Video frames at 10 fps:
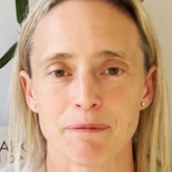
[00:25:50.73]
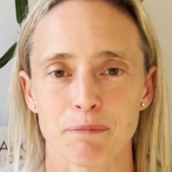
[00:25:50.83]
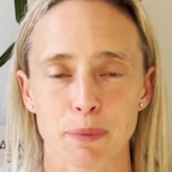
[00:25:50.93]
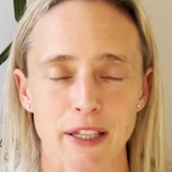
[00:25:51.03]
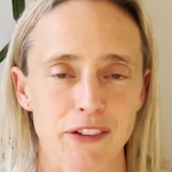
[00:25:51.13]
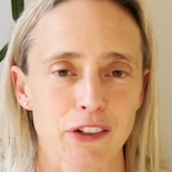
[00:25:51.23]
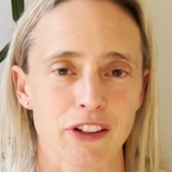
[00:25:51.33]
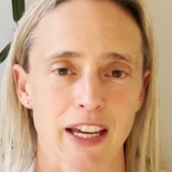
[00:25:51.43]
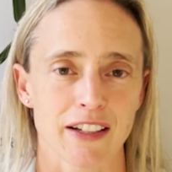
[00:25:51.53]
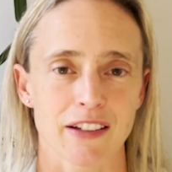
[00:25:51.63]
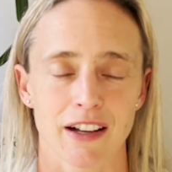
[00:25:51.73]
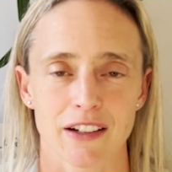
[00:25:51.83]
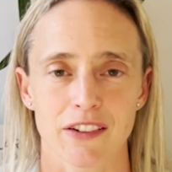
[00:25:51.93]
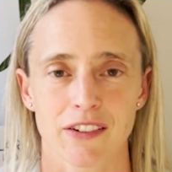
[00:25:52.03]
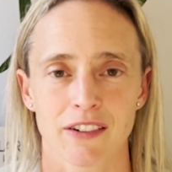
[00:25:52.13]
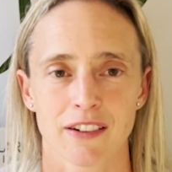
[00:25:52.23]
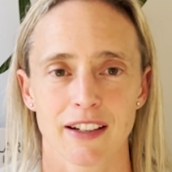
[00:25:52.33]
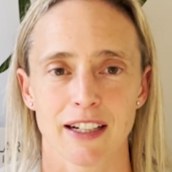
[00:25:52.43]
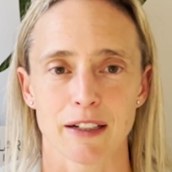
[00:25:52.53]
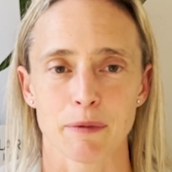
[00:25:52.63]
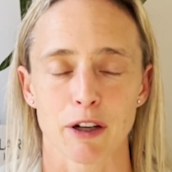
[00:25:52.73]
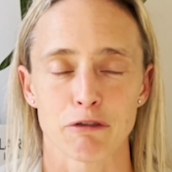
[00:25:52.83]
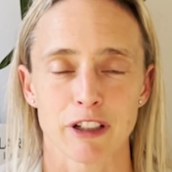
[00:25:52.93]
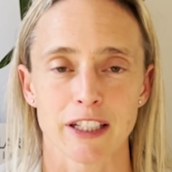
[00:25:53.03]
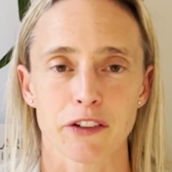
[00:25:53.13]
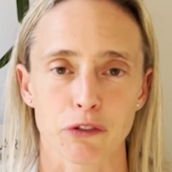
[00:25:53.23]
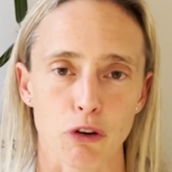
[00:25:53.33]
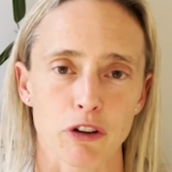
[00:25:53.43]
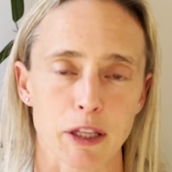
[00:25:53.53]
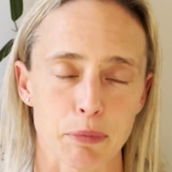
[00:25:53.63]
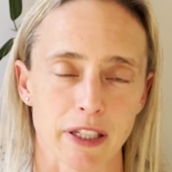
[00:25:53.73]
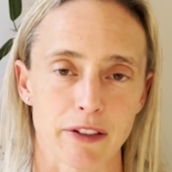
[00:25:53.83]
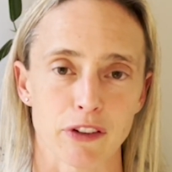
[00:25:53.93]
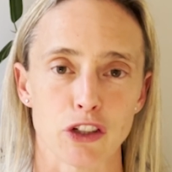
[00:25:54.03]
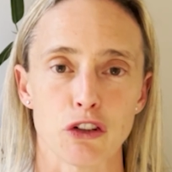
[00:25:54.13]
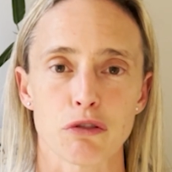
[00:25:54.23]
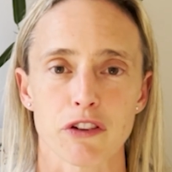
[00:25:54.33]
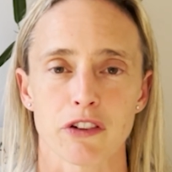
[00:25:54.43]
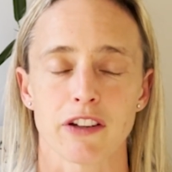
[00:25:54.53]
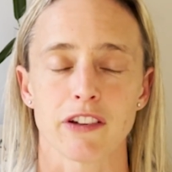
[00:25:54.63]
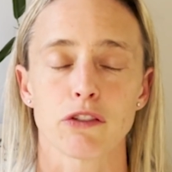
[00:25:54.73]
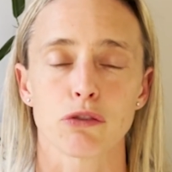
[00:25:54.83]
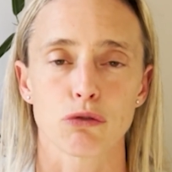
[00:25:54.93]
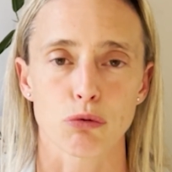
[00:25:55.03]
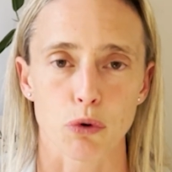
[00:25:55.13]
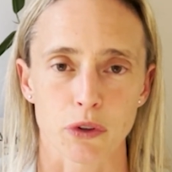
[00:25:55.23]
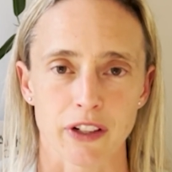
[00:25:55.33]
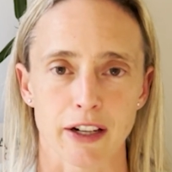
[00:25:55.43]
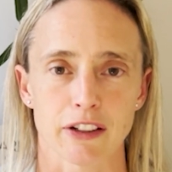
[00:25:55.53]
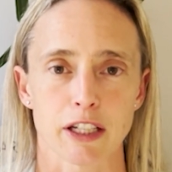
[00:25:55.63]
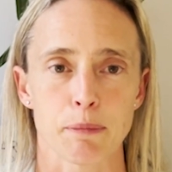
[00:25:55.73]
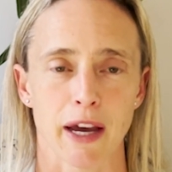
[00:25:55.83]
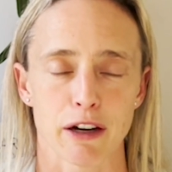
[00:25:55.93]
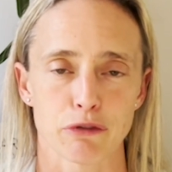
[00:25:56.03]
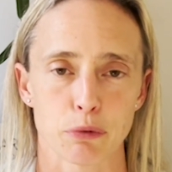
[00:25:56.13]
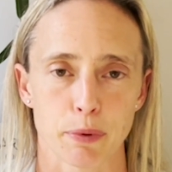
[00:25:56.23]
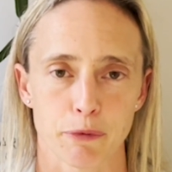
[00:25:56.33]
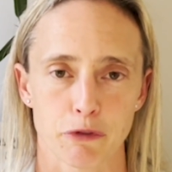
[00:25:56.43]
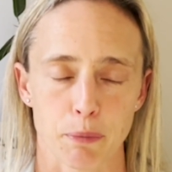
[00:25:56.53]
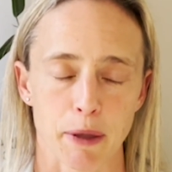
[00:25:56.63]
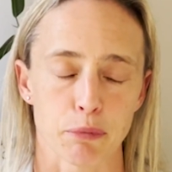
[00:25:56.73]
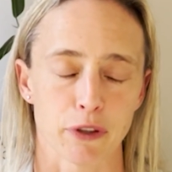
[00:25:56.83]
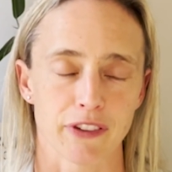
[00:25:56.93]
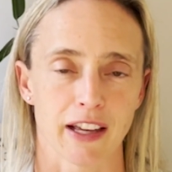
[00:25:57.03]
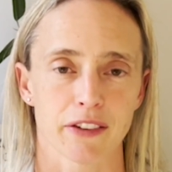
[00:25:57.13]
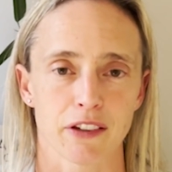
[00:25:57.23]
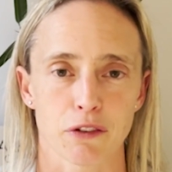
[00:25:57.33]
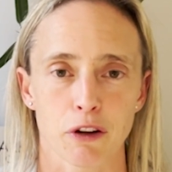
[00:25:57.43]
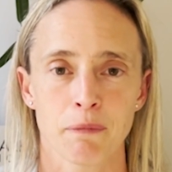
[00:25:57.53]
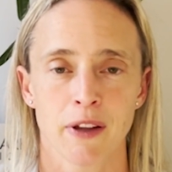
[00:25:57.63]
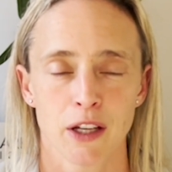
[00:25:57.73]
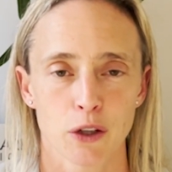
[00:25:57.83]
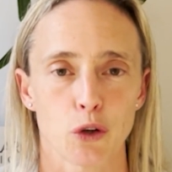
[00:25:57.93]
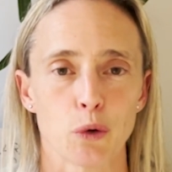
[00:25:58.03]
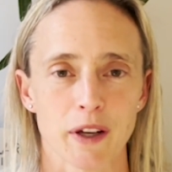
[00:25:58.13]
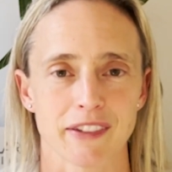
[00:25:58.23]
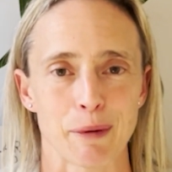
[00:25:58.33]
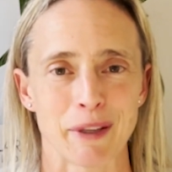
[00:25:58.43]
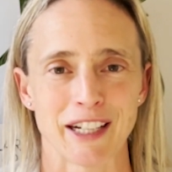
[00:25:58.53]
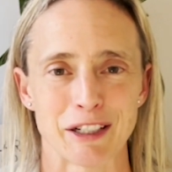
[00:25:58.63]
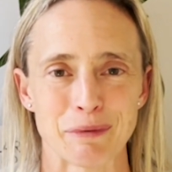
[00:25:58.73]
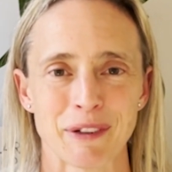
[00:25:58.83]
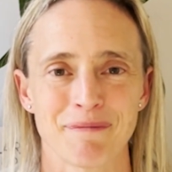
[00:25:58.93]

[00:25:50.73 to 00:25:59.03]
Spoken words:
Please do get in touch. I really strongly believe that nutrition is extraordinarily powerful for people with Down syndrome. Always happy to help.